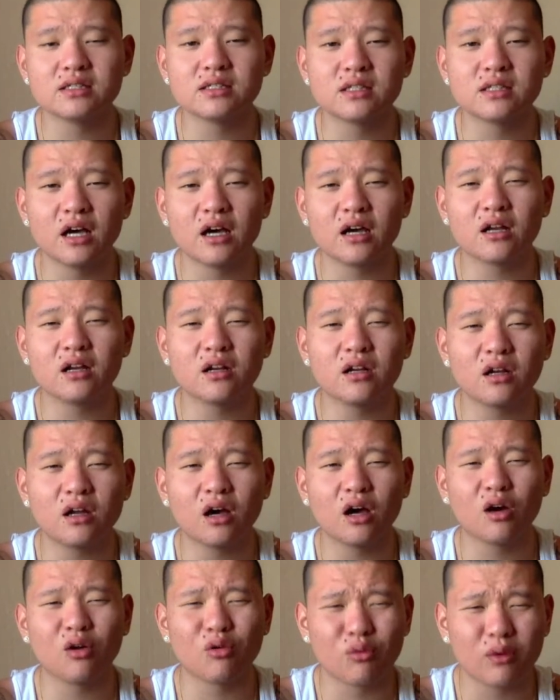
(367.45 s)
not
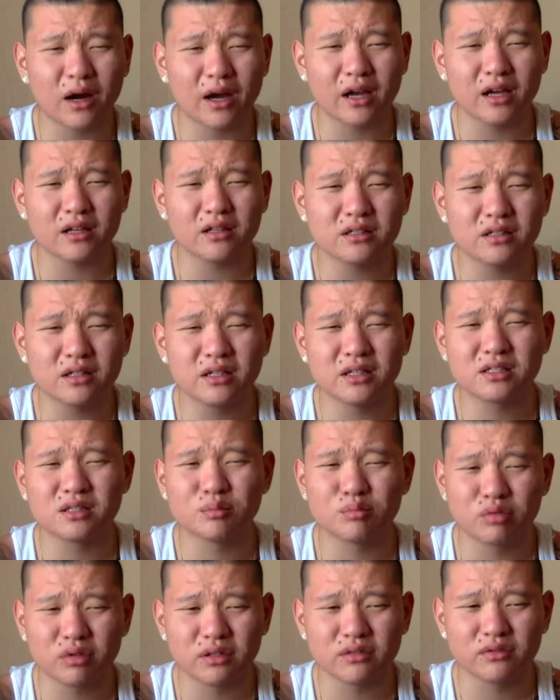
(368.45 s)
a right, it's a
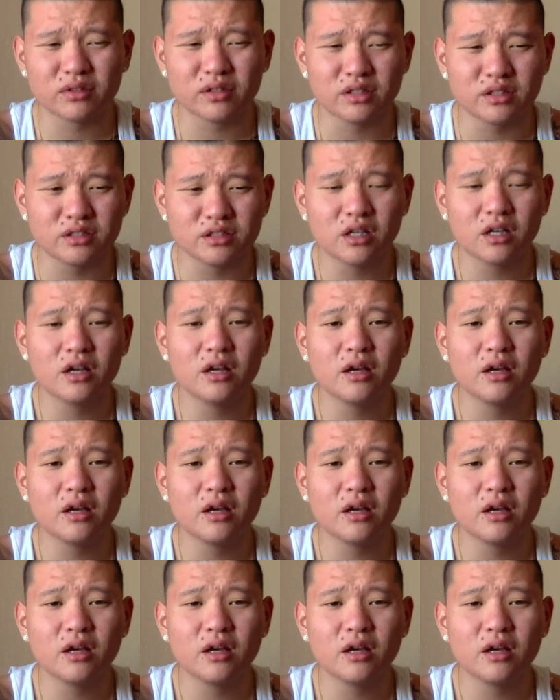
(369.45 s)
privilege.